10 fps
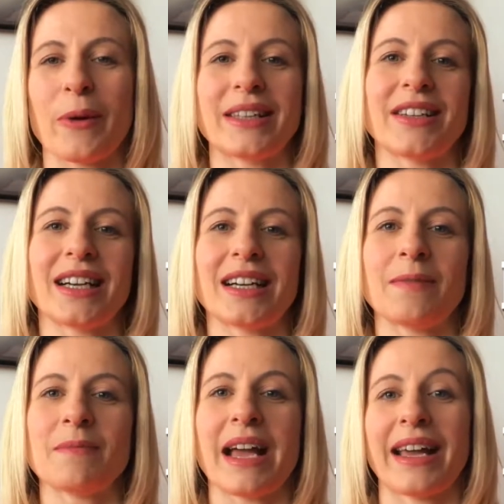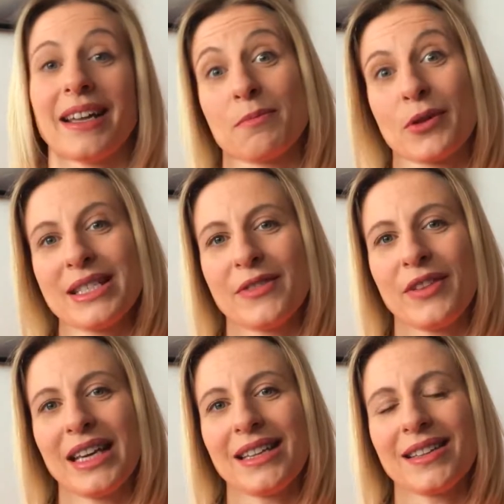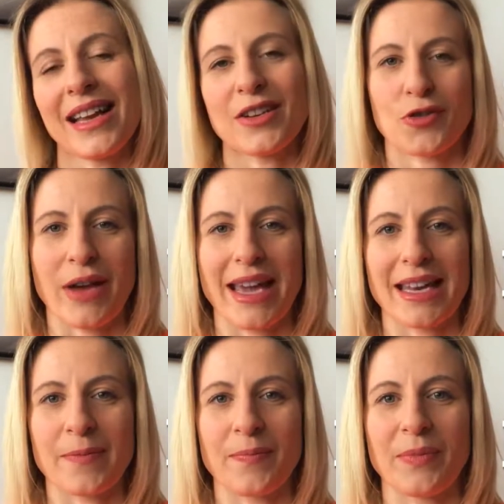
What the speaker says: whether I can breastfeed and train,